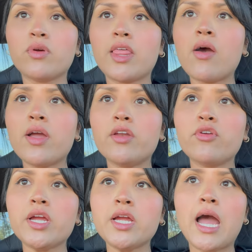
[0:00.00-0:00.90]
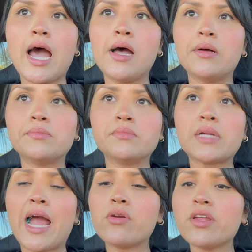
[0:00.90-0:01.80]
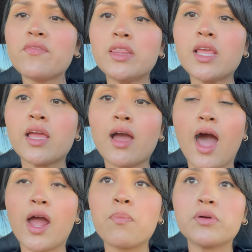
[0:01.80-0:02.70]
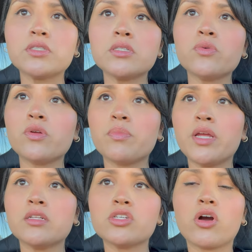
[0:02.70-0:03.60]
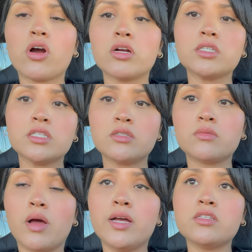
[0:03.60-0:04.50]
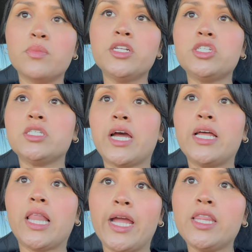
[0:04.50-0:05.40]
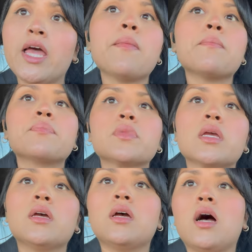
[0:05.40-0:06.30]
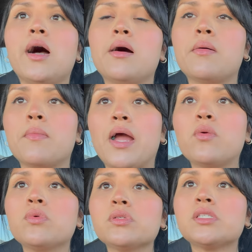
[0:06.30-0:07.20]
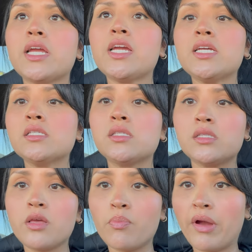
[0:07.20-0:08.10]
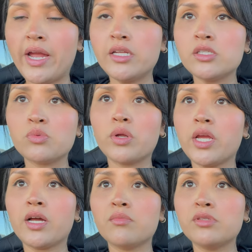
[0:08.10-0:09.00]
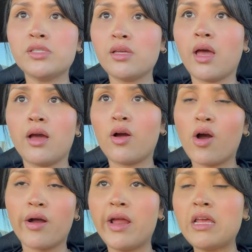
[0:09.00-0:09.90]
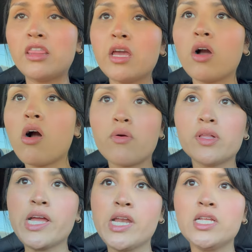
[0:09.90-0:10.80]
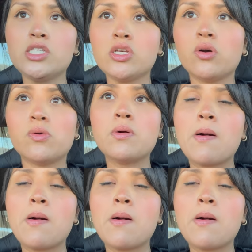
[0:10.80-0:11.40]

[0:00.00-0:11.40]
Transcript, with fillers: without Henry, um, I don't even think I personally would be able to cars as, as much as I like them. Um, I will say he's the brains when it comes to anything car related. So